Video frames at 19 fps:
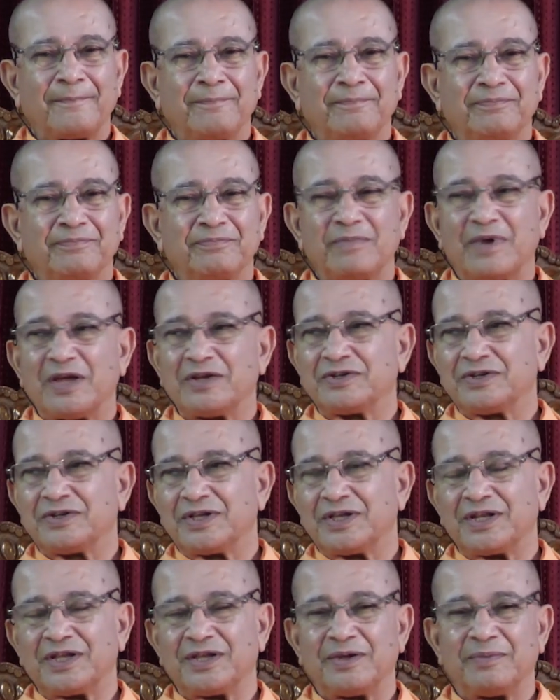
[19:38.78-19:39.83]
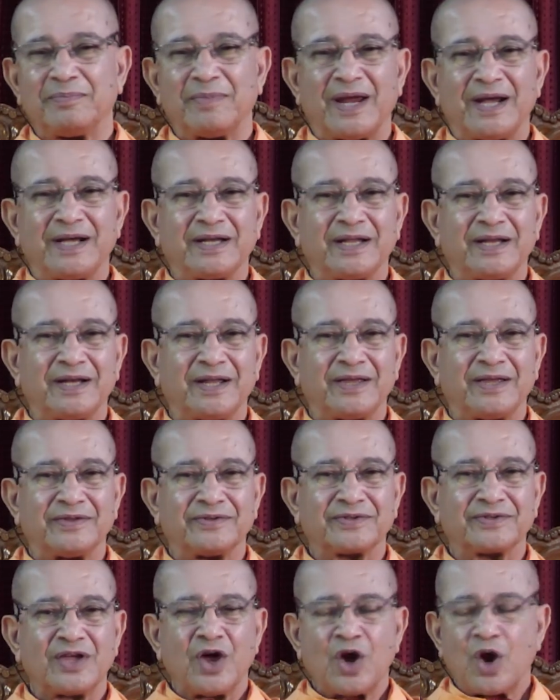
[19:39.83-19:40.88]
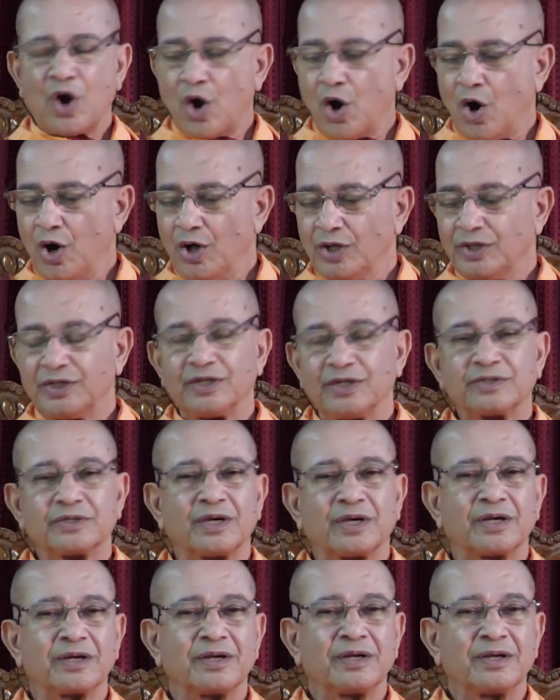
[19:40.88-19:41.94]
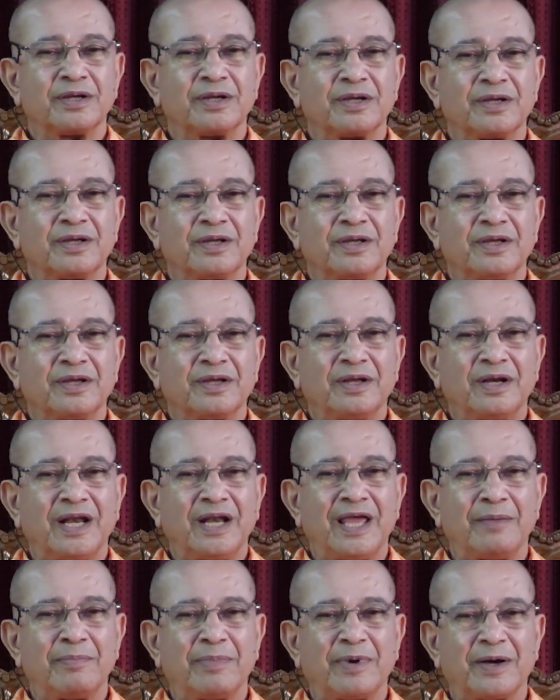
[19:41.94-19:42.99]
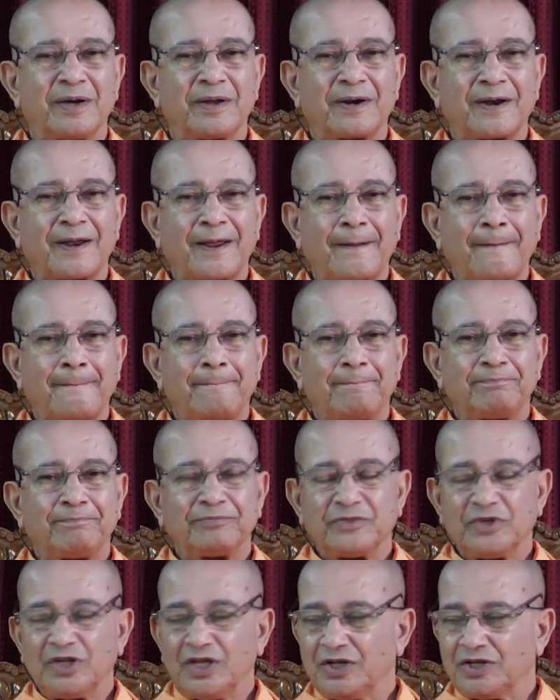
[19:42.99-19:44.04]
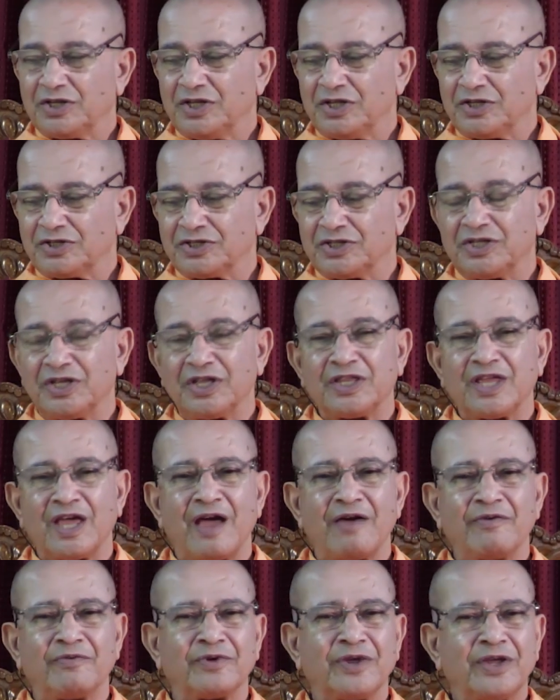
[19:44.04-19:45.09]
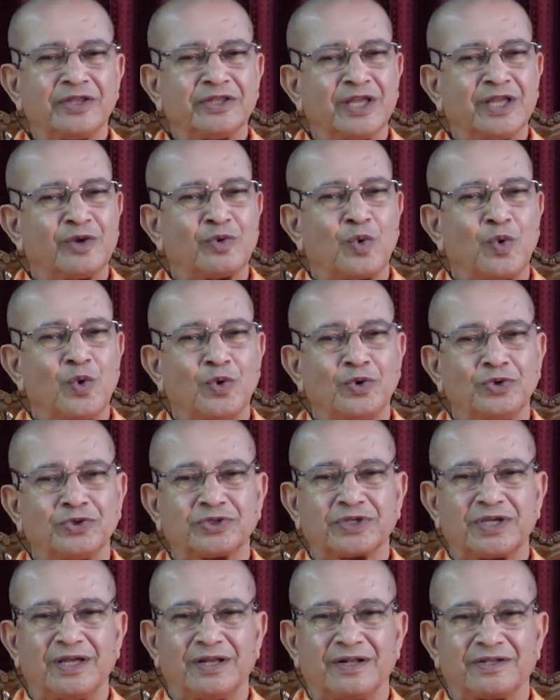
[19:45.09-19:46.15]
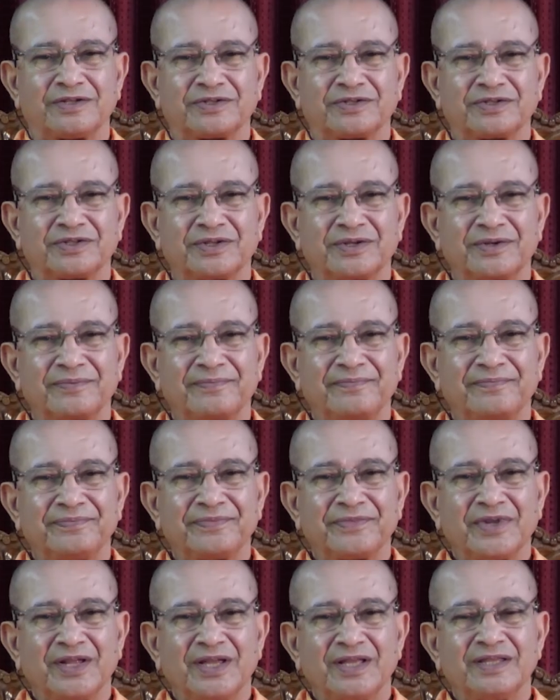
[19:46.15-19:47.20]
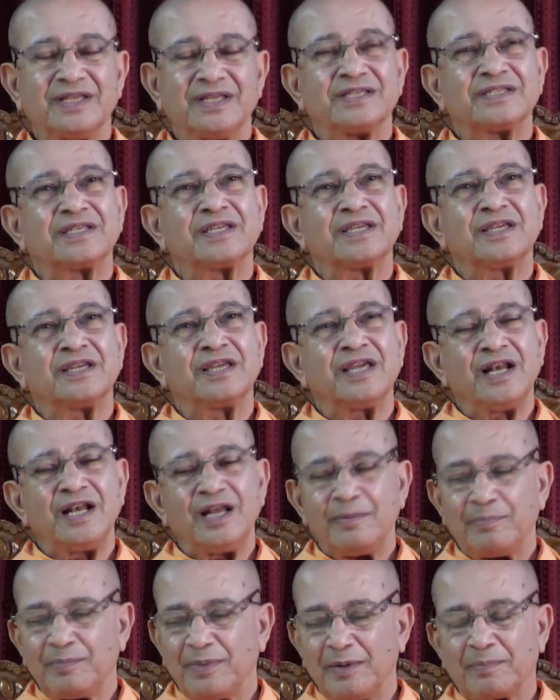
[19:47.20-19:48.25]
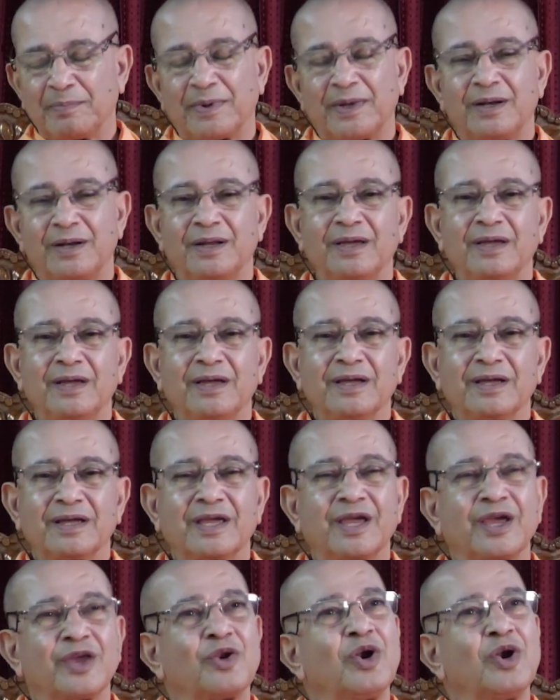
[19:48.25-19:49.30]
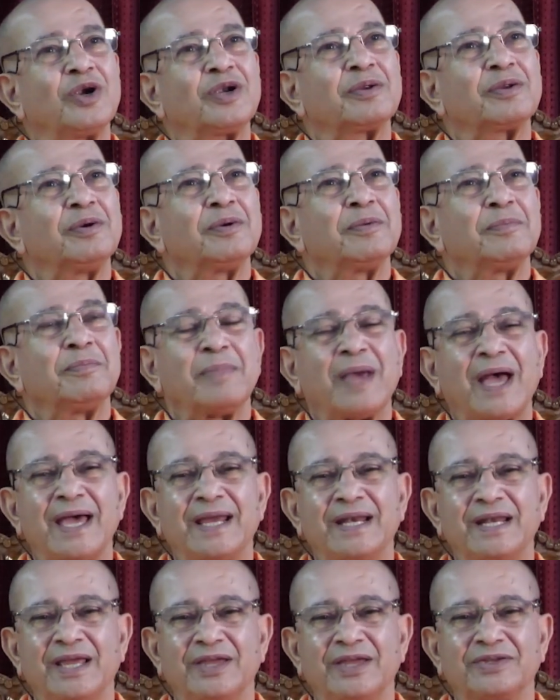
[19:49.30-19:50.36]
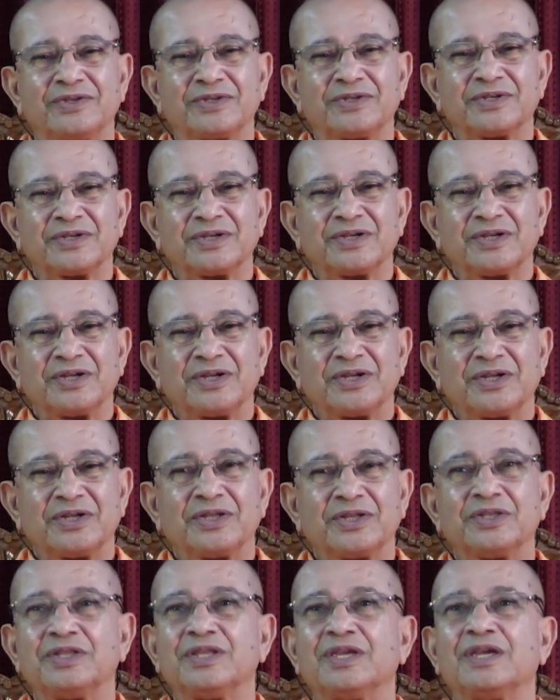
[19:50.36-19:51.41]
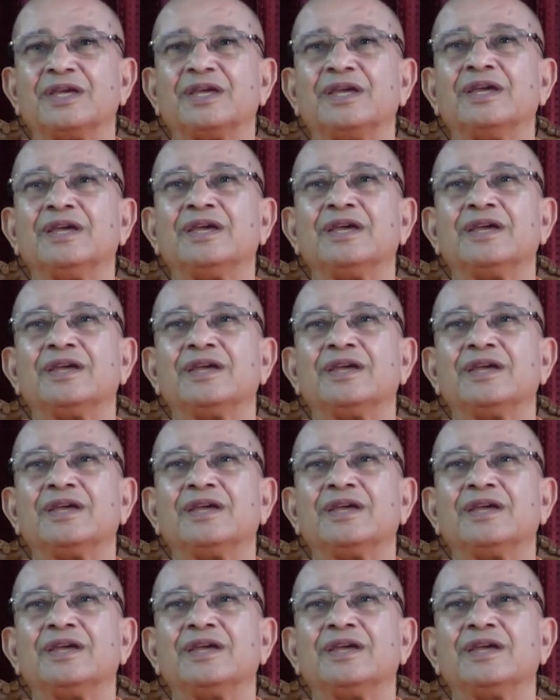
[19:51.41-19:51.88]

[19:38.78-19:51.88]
machinery maintenance, all these are labor. They have their own skills. The skilly people cannot manage the.